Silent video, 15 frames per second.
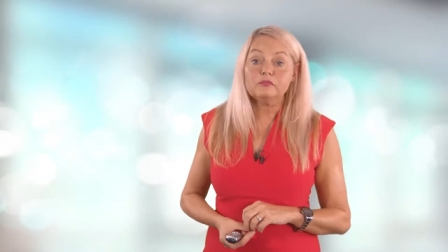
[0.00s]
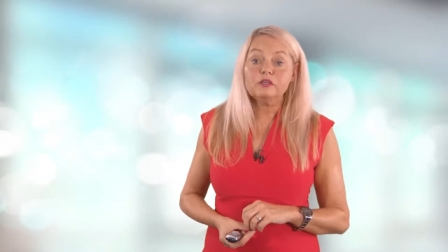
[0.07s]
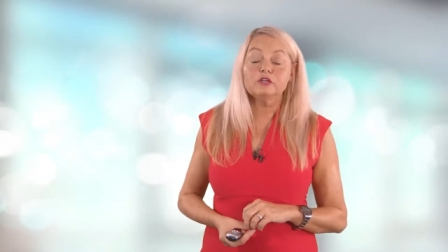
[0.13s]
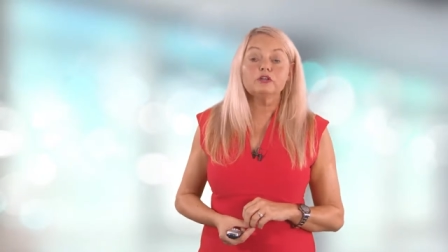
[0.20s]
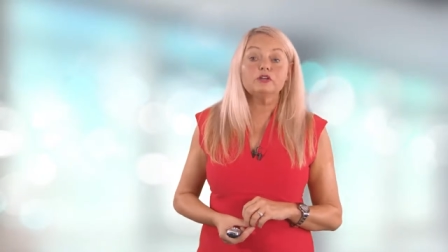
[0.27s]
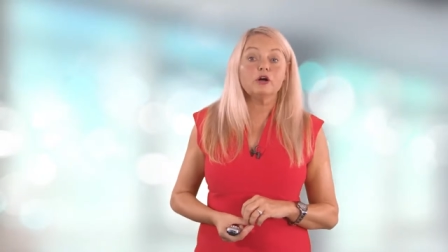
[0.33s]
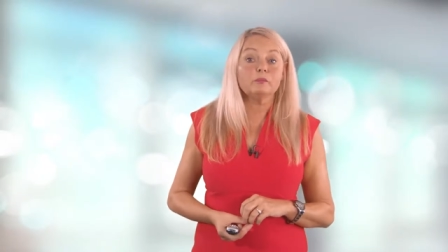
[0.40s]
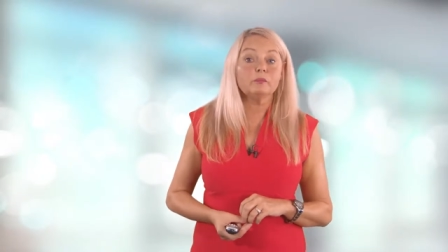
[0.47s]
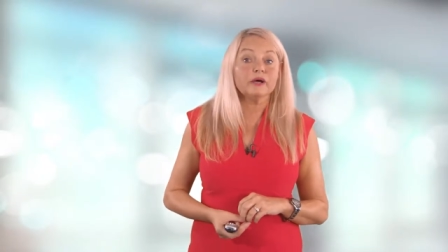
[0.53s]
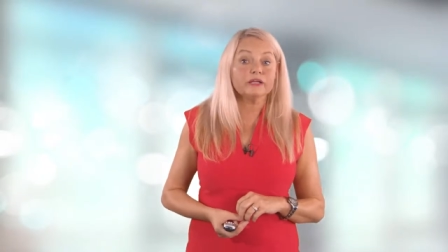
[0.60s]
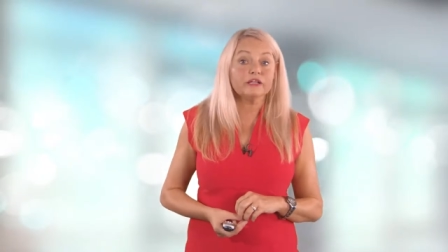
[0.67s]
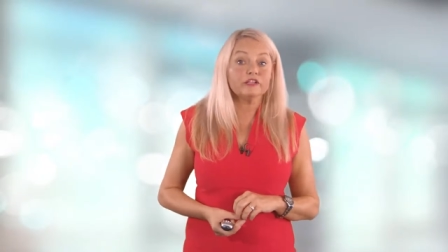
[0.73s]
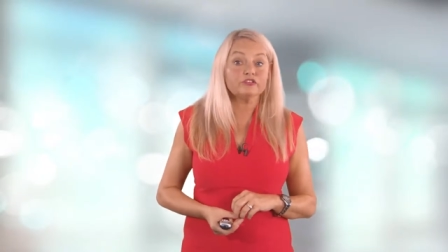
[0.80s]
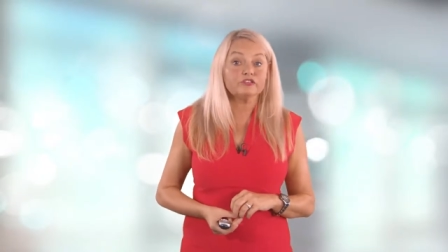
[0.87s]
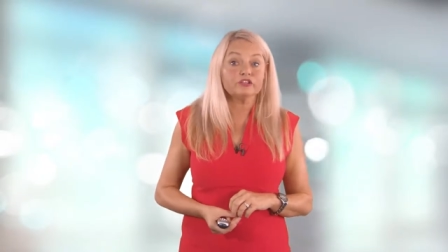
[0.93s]
and not
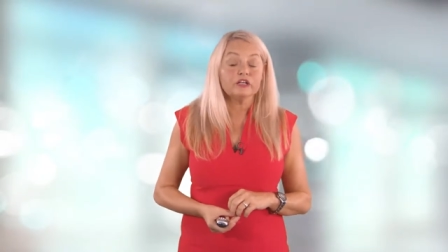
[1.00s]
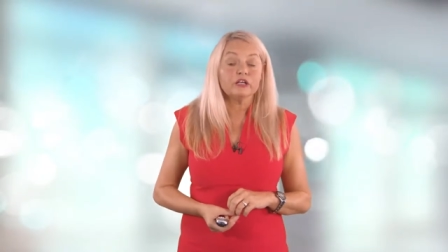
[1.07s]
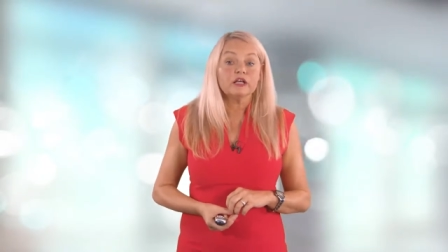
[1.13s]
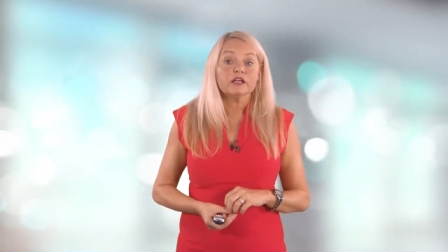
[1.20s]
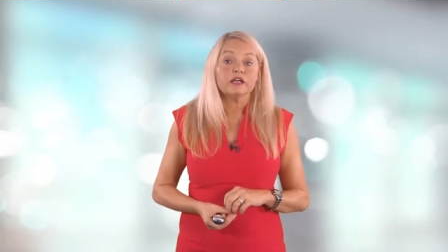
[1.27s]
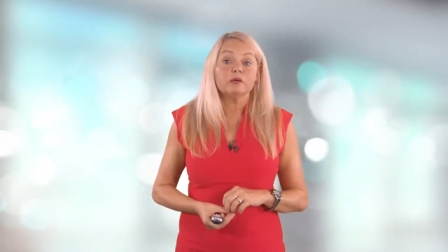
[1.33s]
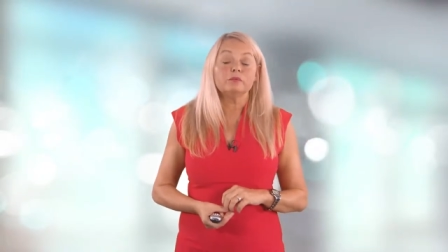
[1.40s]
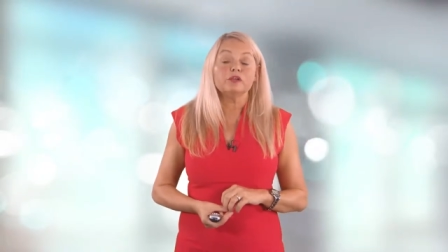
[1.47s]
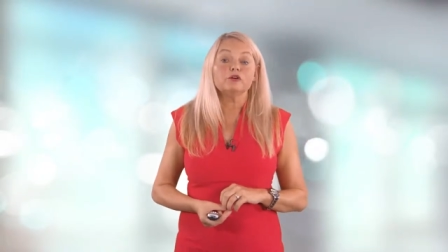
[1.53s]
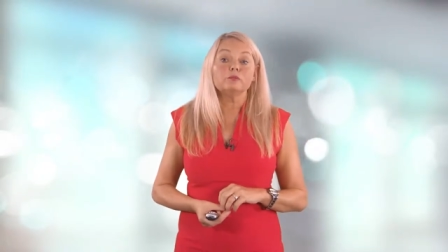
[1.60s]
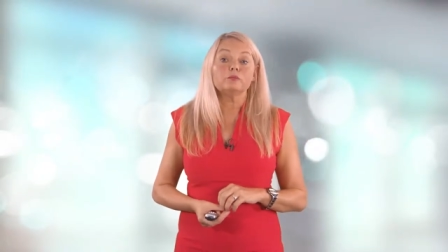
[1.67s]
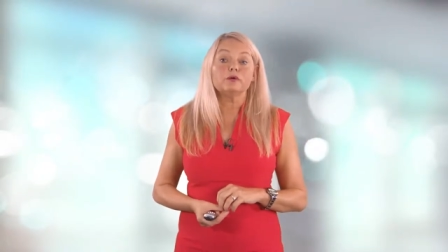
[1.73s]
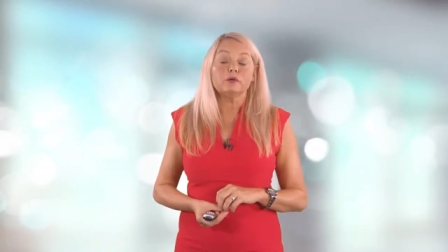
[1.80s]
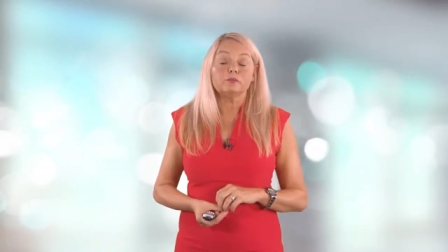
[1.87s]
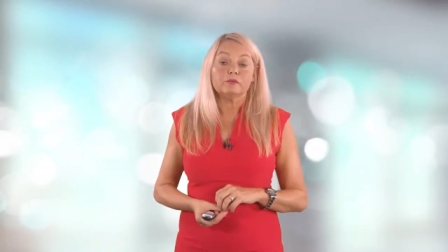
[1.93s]
managed can become
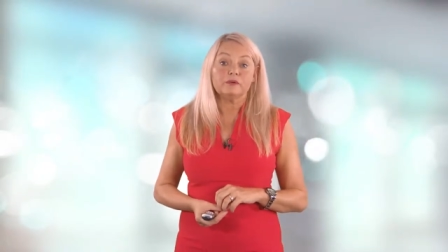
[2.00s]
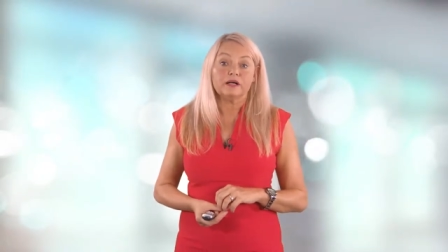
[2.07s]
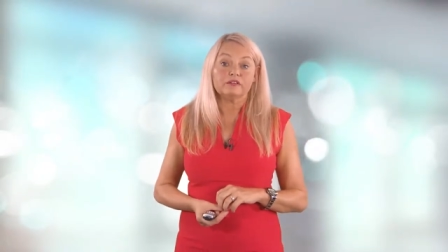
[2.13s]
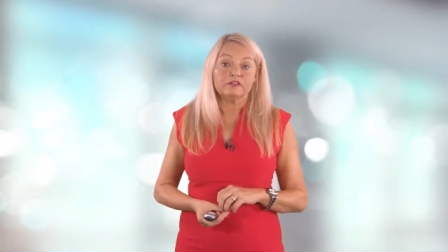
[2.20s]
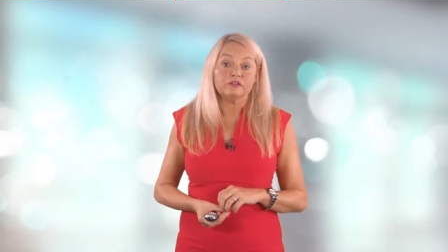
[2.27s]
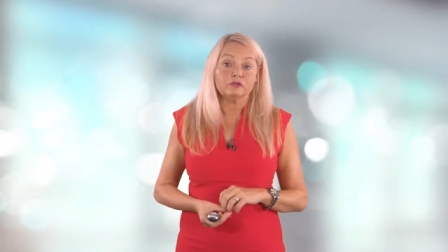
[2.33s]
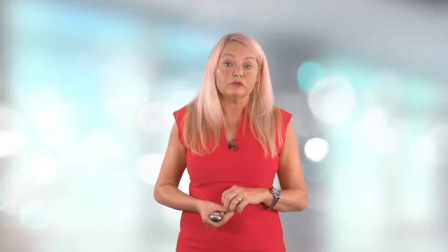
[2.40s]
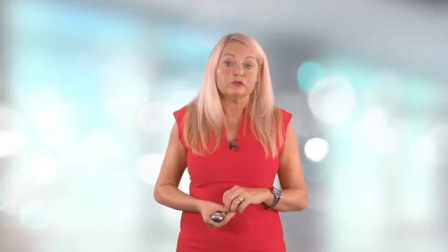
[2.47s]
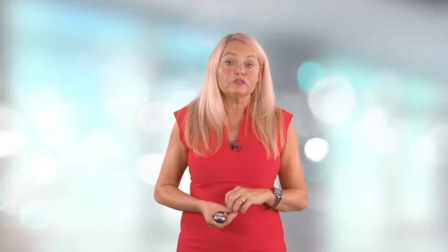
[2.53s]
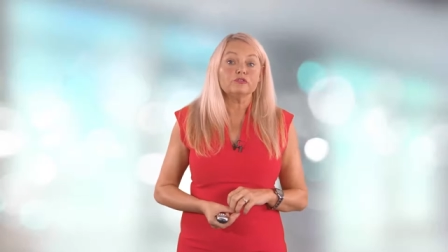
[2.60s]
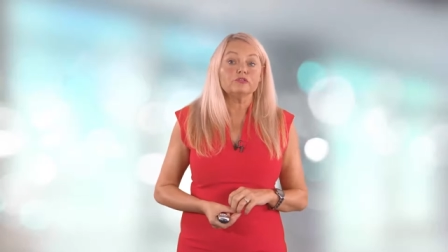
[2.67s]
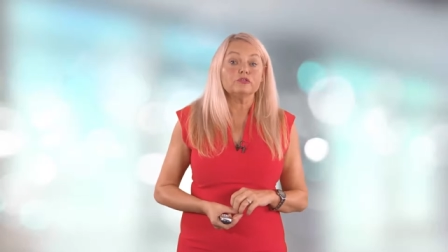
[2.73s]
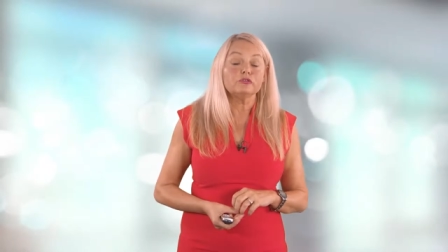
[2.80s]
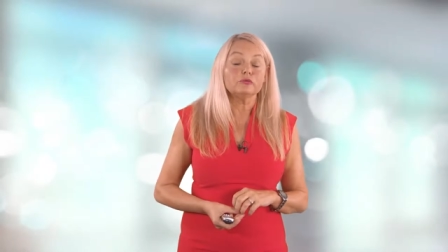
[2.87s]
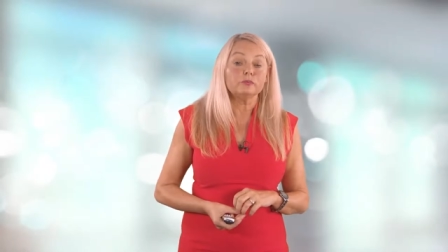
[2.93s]
problematical
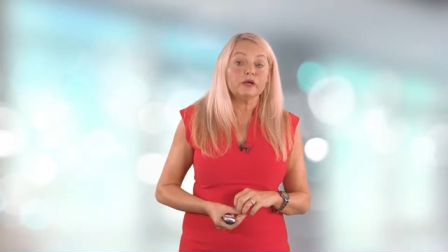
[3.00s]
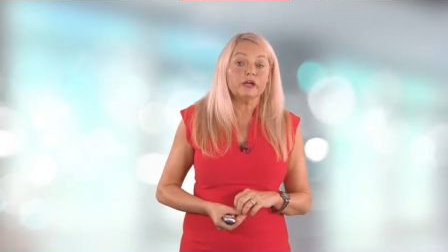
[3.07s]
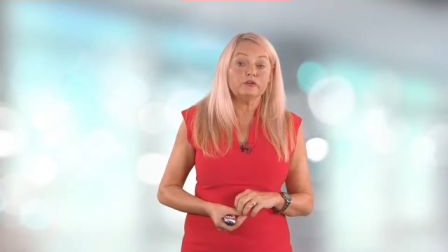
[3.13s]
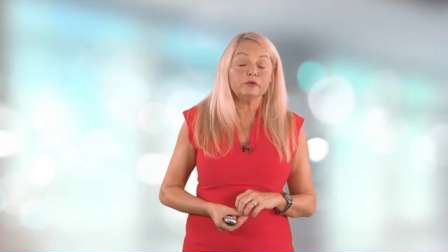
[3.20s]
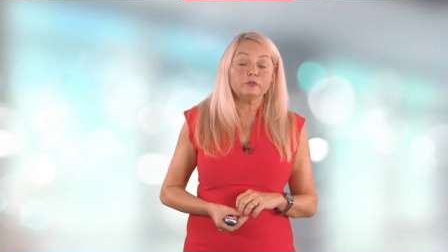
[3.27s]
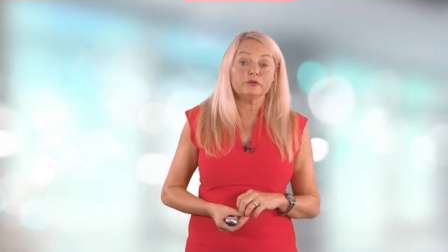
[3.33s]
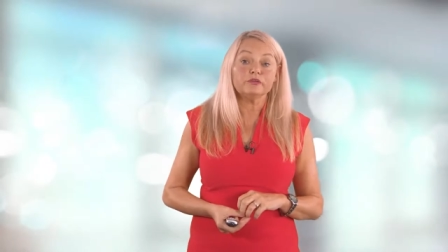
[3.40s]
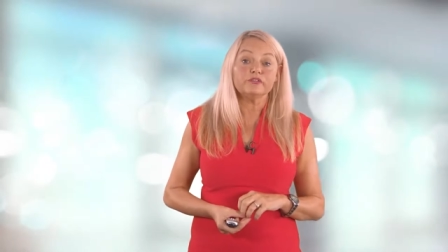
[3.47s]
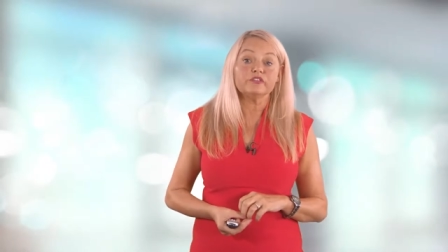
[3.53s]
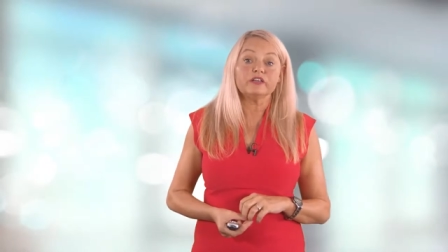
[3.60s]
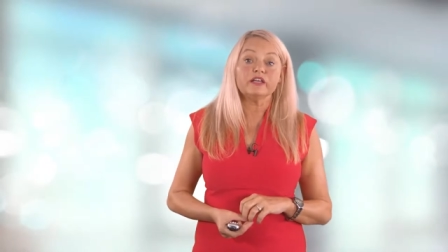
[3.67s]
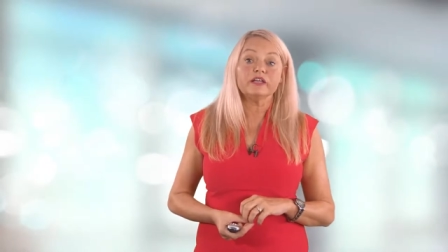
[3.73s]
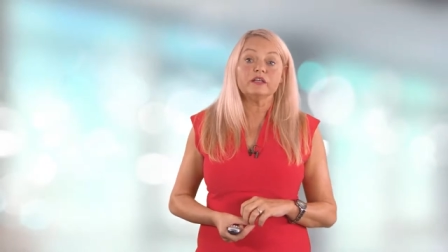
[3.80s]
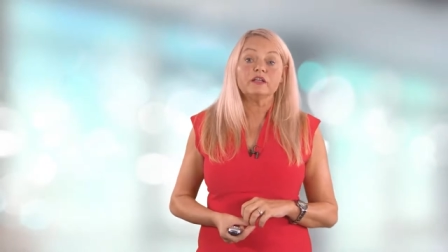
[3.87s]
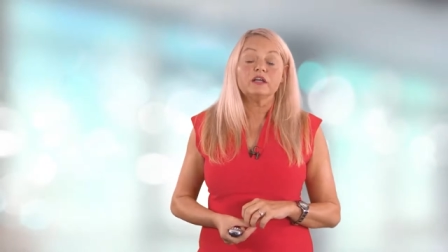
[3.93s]
to the peri-wound
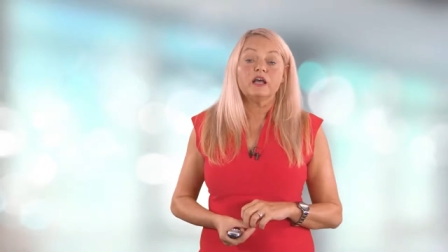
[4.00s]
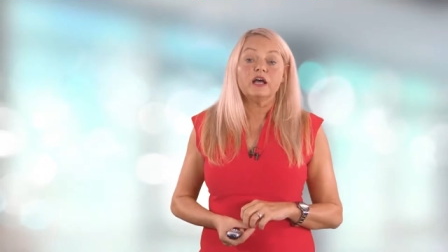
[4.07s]
skin